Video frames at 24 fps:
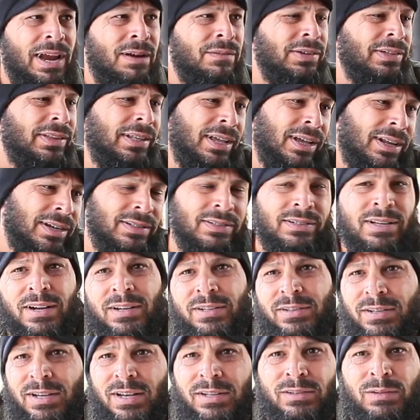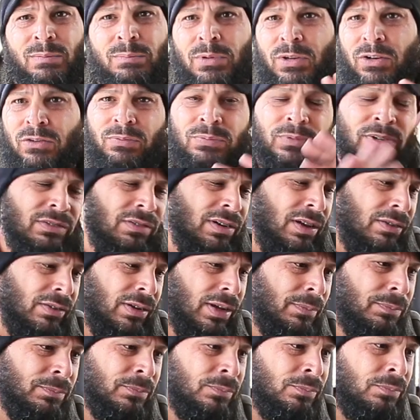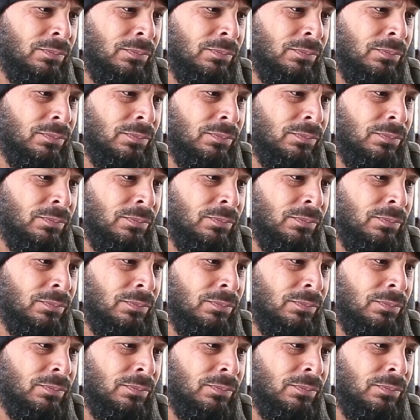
Everything on this gun is custom built from the ground up.